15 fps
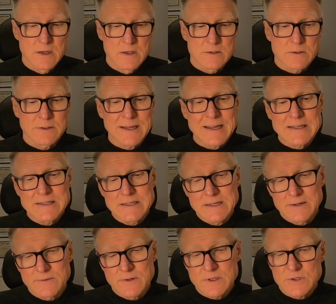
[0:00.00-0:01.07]
So the
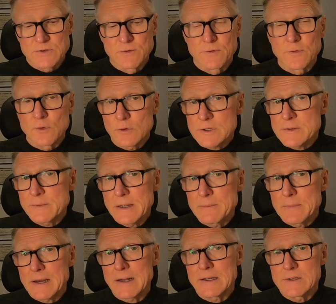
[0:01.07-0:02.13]
idea was to force
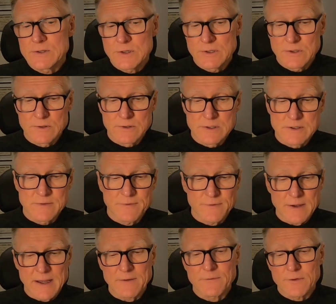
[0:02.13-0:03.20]
my body to use
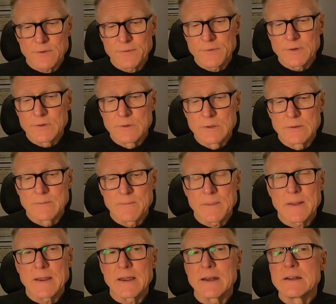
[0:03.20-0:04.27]
fat for fuel
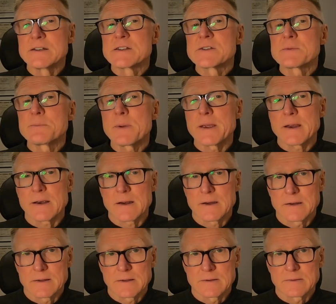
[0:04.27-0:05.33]
and
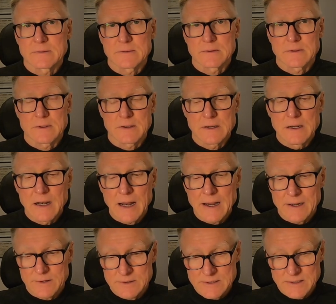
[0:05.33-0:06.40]
spare
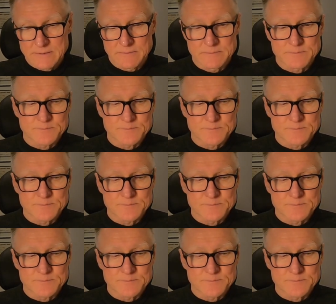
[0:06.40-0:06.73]
glycogen.